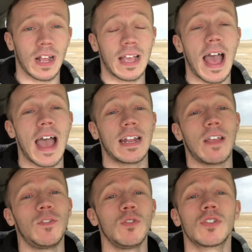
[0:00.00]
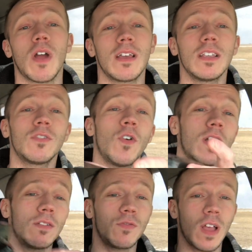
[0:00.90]
to God, if you try this
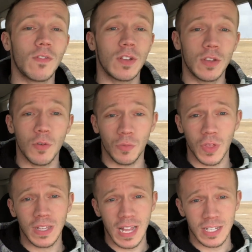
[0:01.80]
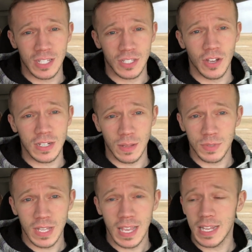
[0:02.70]
fucking flavor and you don't think that it's as good as I'm
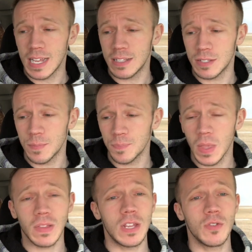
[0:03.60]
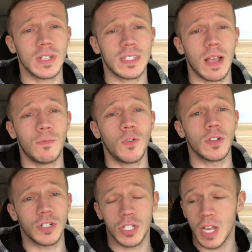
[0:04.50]
saying it is, then you can say I'm full
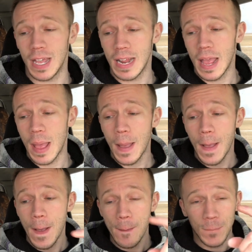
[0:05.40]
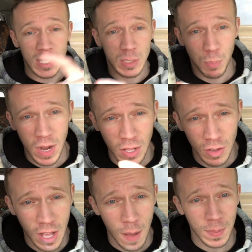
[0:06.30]
of shit. But
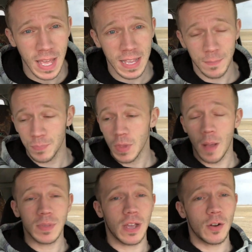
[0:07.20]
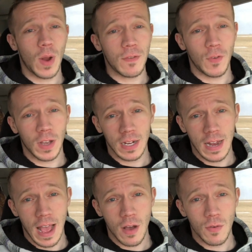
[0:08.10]
sprinkled cupcake, I'm telling you right fucking
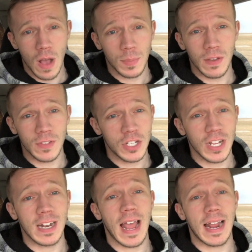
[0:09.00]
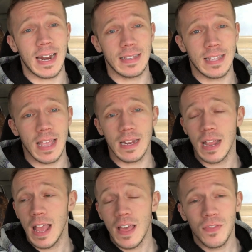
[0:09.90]
now, I'm giving this shit a 9 out of
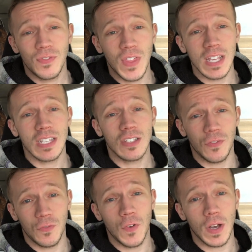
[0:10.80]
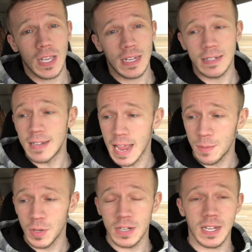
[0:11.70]
10. This is a fucking
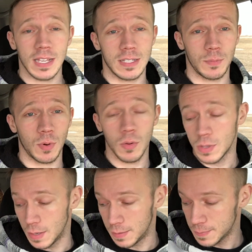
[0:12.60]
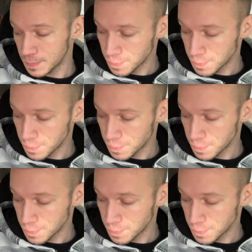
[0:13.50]
damn good tasting protein.